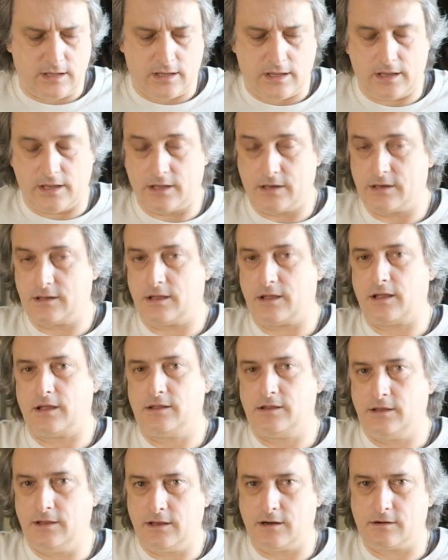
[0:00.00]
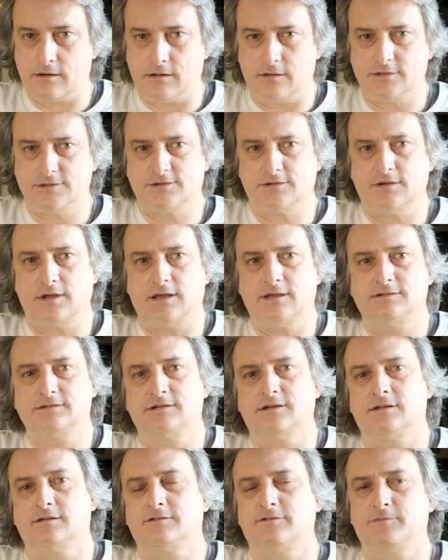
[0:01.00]
and here also I
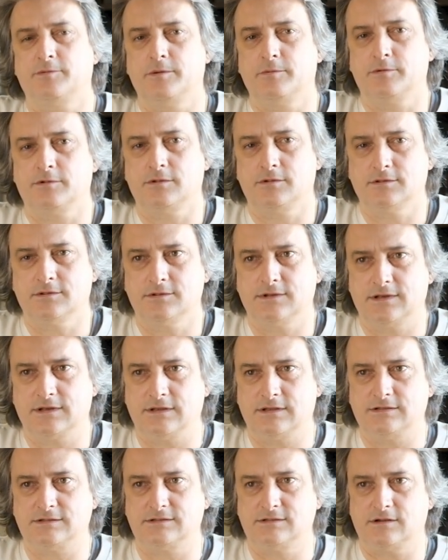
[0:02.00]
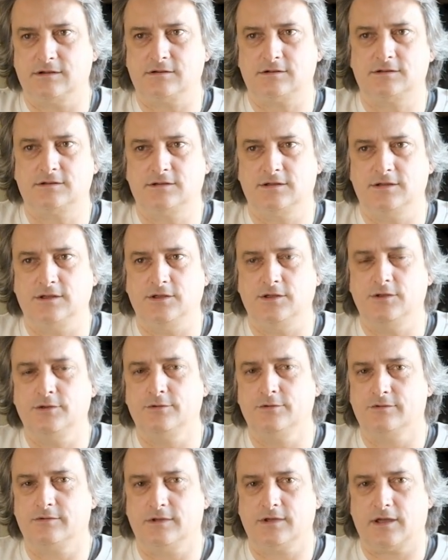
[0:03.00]
see a lot of people that is not
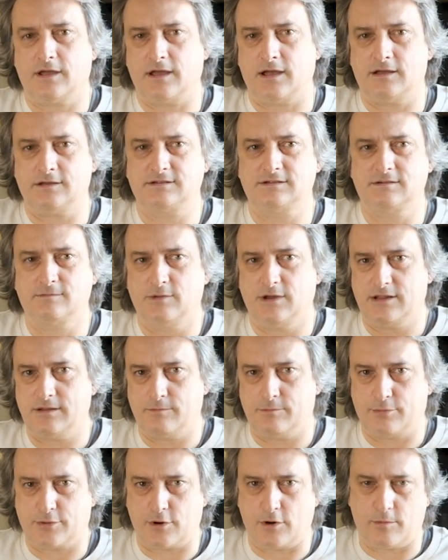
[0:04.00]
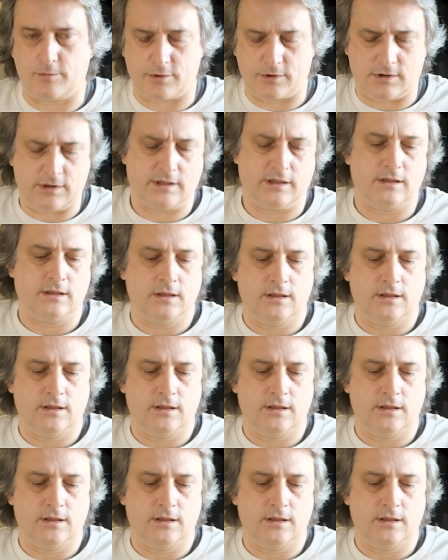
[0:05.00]
using Hasselblad properly.